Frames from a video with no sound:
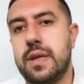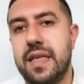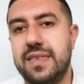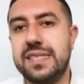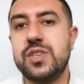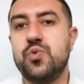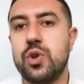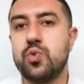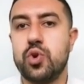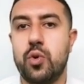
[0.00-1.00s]
And this is
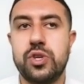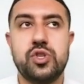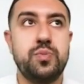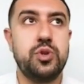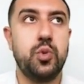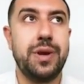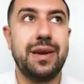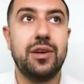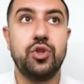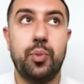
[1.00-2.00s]
what we're going to be
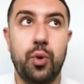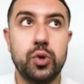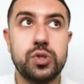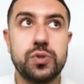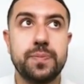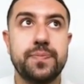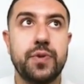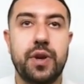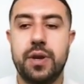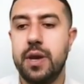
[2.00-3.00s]
doing the most,
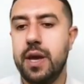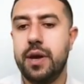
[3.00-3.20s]
okay?